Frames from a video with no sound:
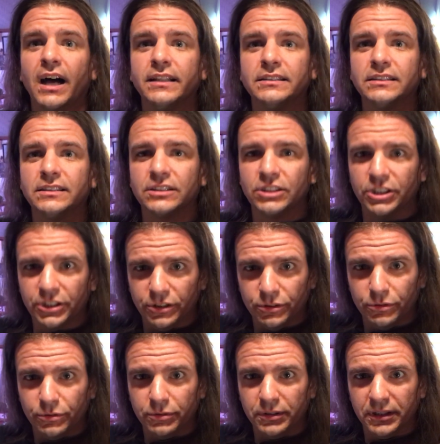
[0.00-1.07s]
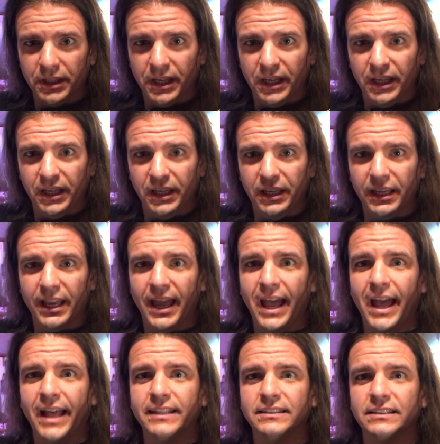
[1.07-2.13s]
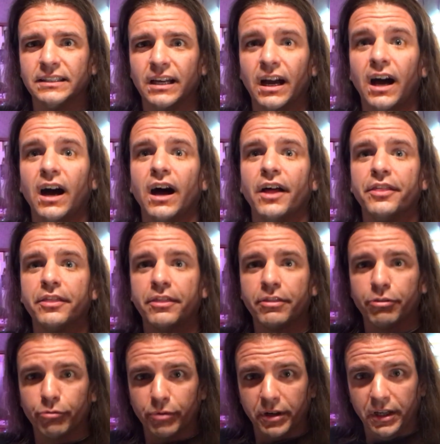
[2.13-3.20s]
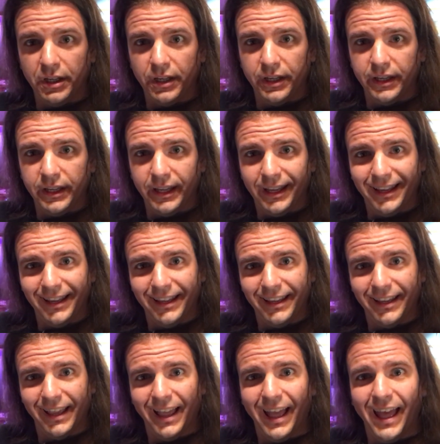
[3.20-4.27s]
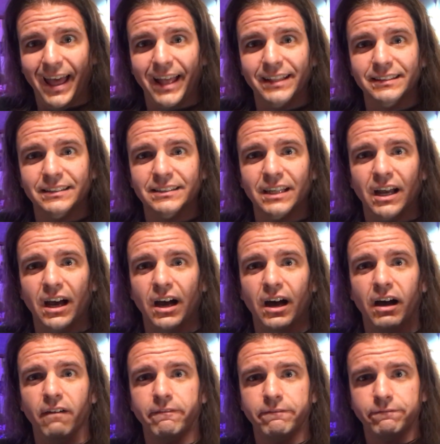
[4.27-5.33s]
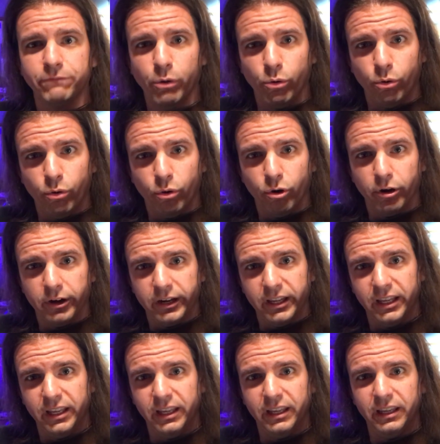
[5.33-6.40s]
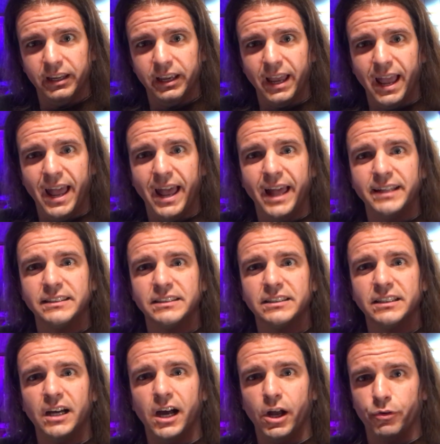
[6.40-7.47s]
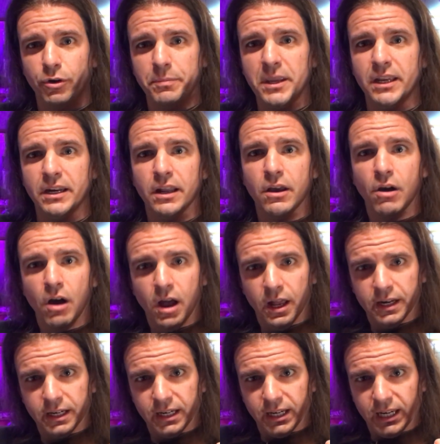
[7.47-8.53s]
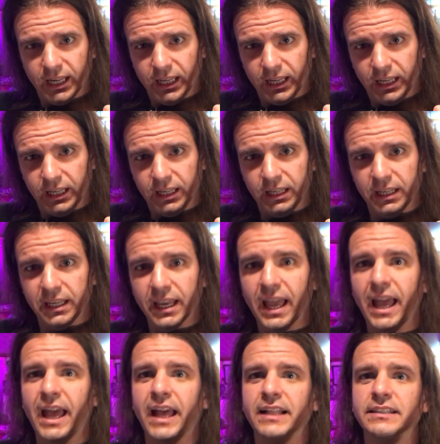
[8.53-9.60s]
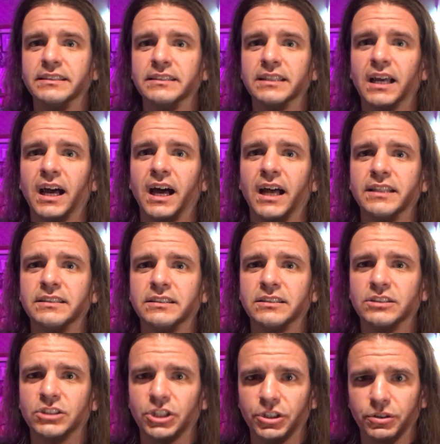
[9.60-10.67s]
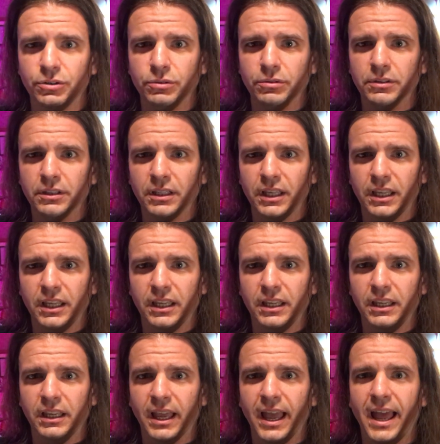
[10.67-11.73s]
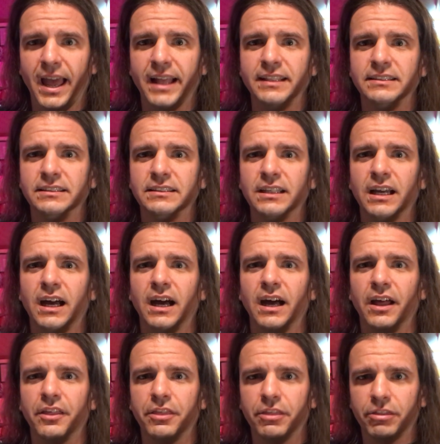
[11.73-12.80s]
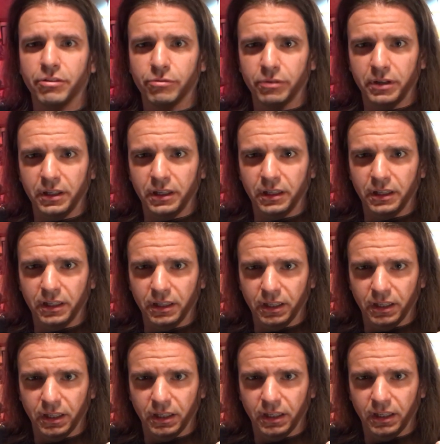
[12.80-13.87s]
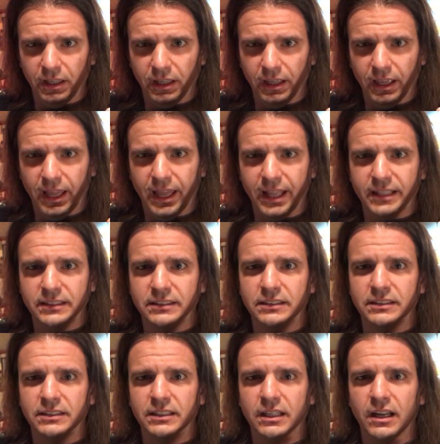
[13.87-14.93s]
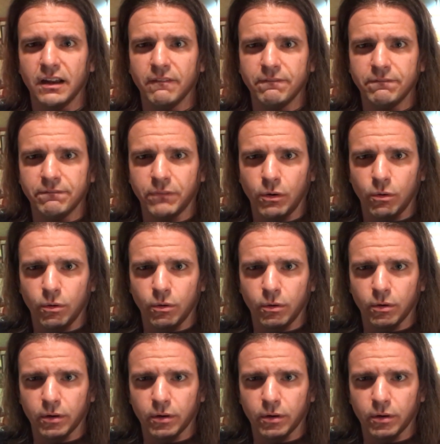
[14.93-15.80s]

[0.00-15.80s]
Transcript: a two, E and a three, E and a four, E and a repeat. Mm, e and a two, E and a three, E and a four.